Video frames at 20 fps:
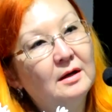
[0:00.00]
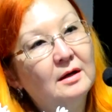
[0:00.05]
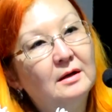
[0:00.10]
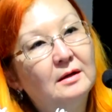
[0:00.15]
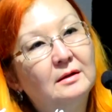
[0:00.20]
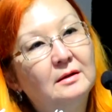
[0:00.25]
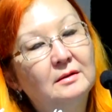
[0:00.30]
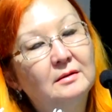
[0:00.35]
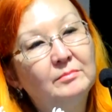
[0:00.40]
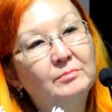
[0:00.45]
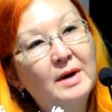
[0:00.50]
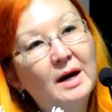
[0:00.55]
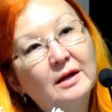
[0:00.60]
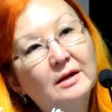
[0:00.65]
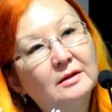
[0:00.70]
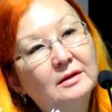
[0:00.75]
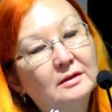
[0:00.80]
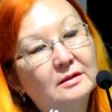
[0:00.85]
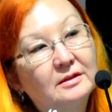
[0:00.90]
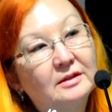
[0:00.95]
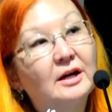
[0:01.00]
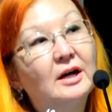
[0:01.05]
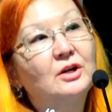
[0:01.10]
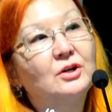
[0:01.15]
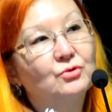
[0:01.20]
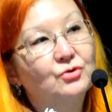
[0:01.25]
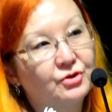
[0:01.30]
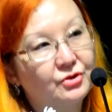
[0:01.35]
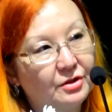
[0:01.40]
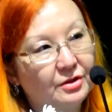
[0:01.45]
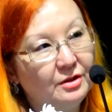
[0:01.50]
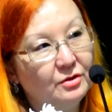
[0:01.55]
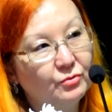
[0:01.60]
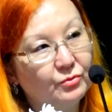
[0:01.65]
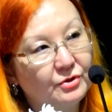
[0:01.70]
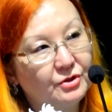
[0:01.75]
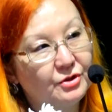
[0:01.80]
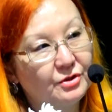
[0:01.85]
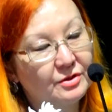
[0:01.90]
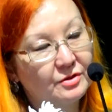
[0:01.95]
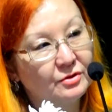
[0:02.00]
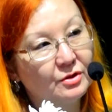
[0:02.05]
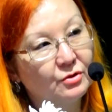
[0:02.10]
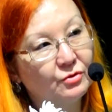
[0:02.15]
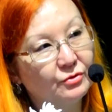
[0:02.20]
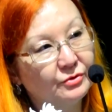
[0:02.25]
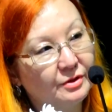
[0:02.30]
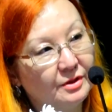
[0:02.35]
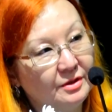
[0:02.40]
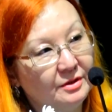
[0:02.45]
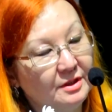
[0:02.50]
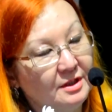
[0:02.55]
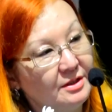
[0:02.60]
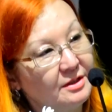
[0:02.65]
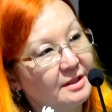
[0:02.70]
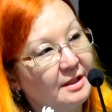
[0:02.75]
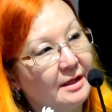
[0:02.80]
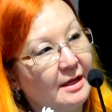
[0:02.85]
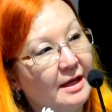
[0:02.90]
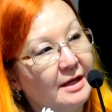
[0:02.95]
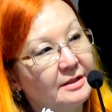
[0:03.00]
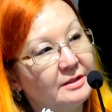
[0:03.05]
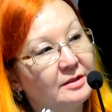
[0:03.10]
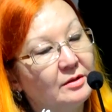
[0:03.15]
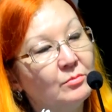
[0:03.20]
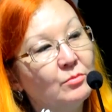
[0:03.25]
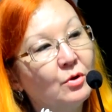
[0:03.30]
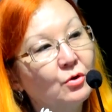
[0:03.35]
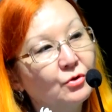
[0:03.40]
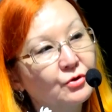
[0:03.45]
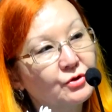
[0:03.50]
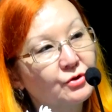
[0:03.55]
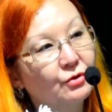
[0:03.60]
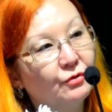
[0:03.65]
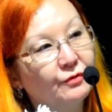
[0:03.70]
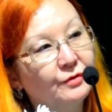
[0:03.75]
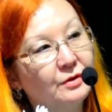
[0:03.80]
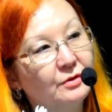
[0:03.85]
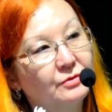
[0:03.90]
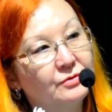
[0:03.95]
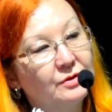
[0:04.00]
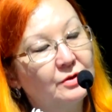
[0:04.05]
by Kharoshki, which is known in India, and most of those